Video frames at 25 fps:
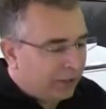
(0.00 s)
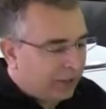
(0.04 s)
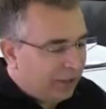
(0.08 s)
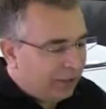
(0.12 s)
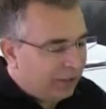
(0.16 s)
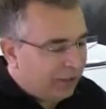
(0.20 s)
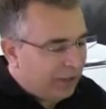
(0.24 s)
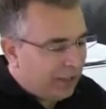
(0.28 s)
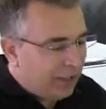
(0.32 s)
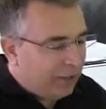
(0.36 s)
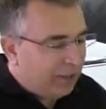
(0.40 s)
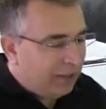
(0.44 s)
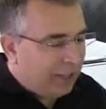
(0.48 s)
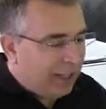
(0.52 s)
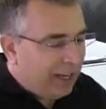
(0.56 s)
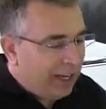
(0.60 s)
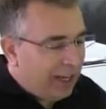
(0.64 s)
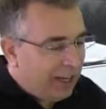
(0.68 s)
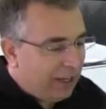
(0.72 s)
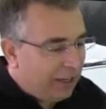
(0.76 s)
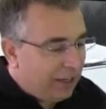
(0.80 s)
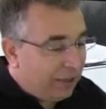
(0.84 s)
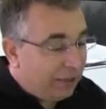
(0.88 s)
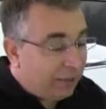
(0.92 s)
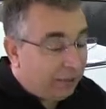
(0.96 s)
This area
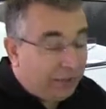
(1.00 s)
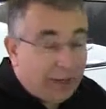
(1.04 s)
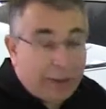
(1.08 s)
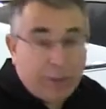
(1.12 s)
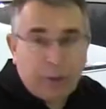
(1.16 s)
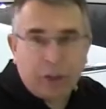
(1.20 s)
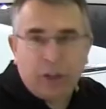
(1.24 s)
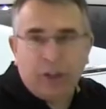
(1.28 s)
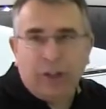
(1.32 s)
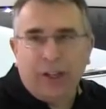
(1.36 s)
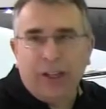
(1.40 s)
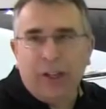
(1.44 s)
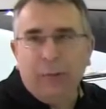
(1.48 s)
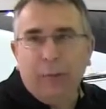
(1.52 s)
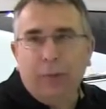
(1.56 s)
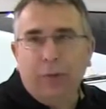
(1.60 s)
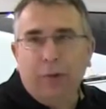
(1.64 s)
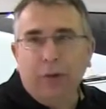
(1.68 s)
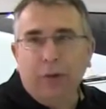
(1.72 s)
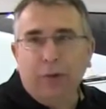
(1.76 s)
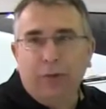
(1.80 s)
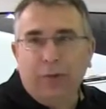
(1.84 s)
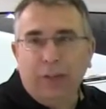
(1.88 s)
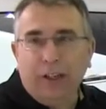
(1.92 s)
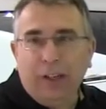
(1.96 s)
here is very much like the
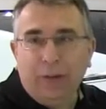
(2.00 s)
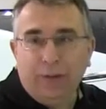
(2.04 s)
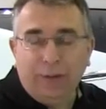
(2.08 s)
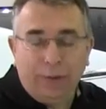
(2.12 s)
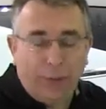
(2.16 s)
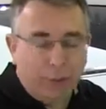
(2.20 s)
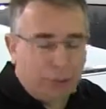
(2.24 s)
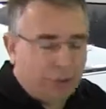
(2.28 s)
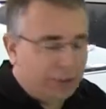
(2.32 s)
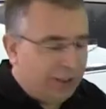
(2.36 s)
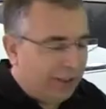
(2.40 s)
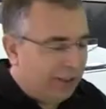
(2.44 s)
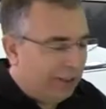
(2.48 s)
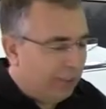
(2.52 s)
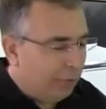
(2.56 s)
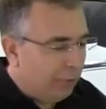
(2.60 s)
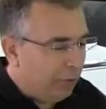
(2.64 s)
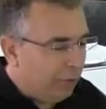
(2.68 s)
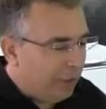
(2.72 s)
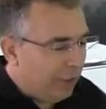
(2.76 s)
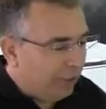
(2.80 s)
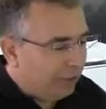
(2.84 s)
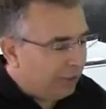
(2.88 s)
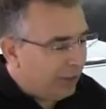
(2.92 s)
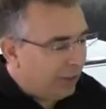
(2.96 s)
Portofino 40 in that
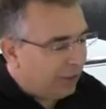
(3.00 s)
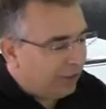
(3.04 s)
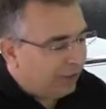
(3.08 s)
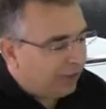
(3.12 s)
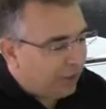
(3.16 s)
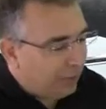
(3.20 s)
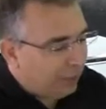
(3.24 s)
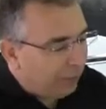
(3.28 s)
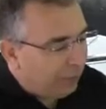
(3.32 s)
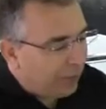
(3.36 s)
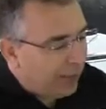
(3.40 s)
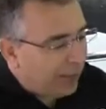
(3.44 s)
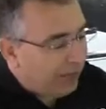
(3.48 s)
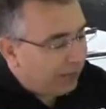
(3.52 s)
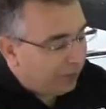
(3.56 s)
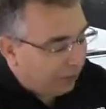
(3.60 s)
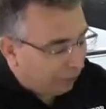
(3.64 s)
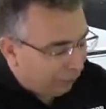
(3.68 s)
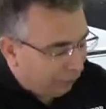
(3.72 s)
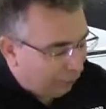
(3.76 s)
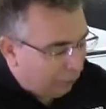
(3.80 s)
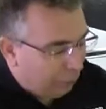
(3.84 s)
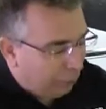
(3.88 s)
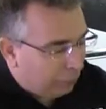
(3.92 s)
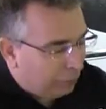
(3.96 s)
what they've done is they've raised the
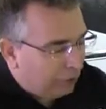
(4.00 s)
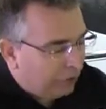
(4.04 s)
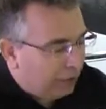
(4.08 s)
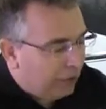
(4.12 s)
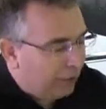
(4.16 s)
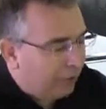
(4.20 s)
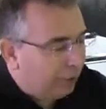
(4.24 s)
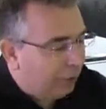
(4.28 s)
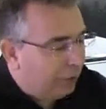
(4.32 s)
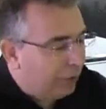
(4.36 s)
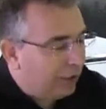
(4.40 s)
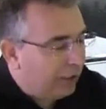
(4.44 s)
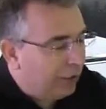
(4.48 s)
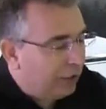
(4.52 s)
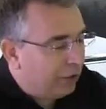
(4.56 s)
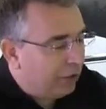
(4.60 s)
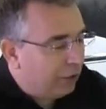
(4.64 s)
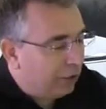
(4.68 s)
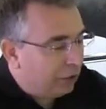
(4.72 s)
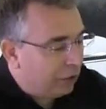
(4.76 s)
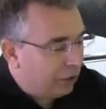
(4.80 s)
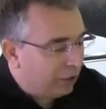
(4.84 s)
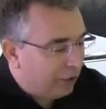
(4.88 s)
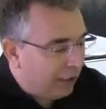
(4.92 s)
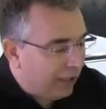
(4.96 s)
floor to give really
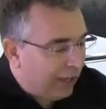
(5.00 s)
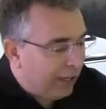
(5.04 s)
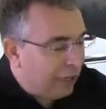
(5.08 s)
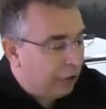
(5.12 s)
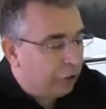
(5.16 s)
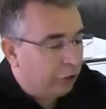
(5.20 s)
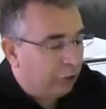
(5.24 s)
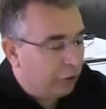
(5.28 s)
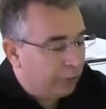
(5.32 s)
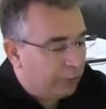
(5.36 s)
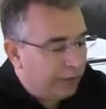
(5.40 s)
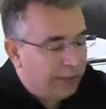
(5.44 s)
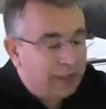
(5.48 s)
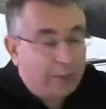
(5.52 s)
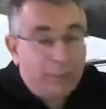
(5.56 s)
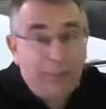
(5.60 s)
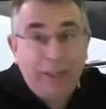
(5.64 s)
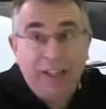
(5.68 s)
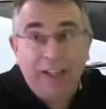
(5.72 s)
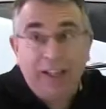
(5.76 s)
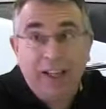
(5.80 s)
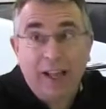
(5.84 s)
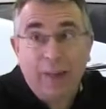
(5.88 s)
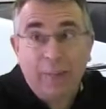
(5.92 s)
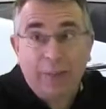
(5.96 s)
good headroom in the
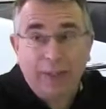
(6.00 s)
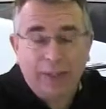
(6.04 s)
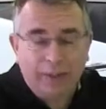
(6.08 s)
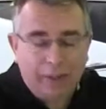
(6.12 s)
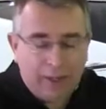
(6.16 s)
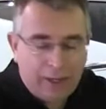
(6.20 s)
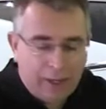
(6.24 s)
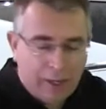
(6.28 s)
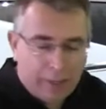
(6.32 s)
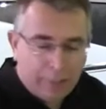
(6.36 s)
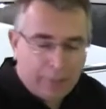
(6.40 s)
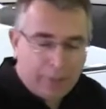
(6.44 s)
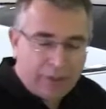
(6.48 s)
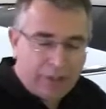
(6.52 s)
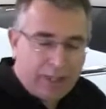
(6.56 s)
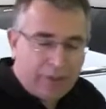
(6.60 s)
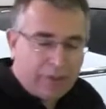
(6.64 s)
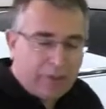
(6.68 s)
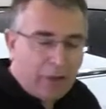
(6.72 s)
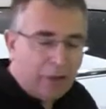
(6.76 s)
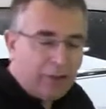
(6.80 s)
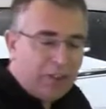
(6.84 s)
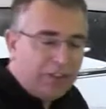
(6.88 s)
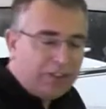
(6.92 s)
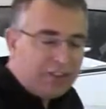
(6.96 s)
mid cabin. But they've
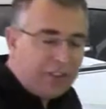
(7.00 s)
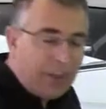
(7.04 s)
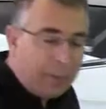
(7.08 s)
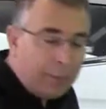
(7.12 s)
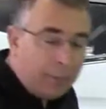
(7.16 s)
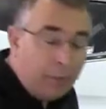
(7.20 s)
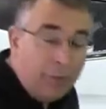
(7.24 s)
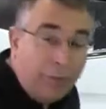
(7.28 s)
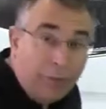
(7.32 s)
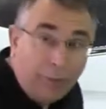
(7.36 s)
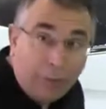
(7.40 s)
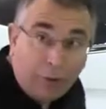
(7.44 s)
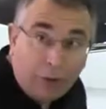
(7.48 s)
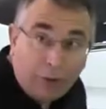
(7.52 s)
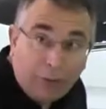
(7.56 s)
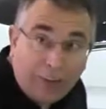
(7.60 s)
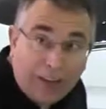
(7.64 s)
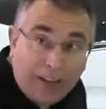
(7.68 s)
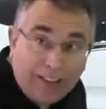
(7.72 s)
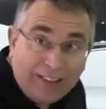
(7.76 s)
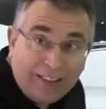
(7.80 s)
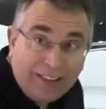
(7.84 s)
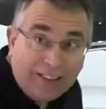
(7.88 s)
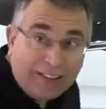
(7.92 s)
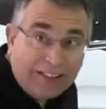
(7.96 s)
got this double forward
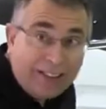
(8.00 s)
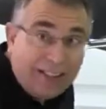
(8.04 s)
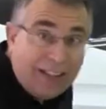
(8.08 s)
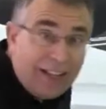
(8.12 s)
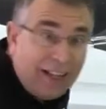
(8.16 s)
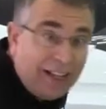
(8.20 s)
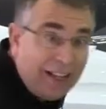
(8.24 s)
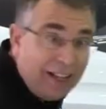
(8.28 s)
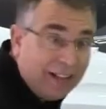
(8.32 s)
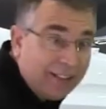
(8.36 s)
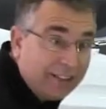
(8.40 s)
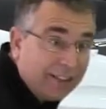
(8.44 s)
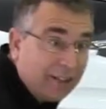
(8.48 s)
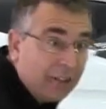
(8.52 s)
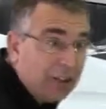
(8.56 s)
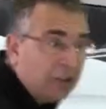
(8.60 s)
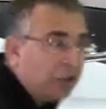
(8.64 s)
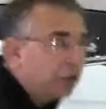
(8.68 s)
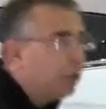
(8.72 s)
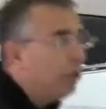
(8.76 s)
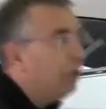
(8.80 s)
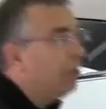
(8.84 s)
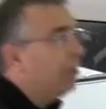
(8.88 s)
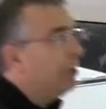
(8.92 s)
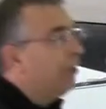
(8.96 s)
facing seat here, so
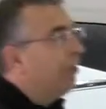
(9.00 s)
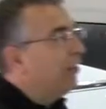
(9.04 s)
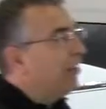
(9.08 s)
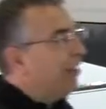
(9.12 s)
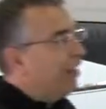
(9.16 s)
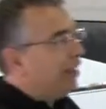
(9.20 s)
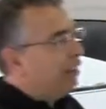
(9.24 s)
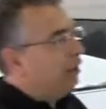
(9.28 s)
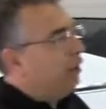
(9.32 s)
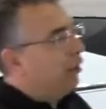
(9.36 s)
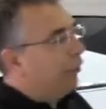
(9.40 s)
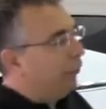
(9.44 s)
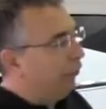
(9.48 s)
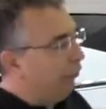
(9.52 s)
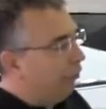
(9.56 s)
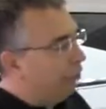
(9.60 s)
your crew can sit and look